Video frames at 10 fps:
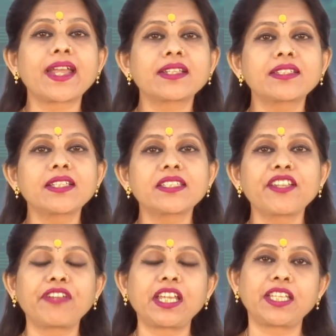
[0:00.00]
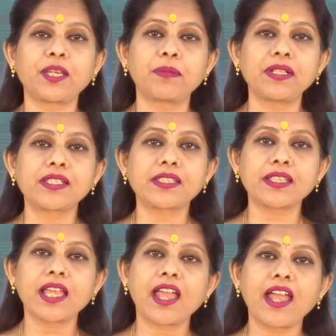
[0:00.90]
access the
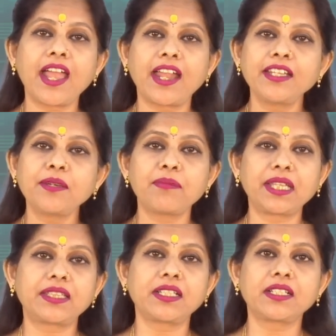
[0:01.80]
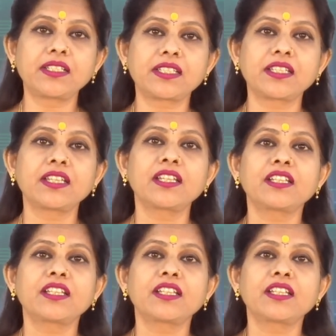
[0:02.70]
variables and methods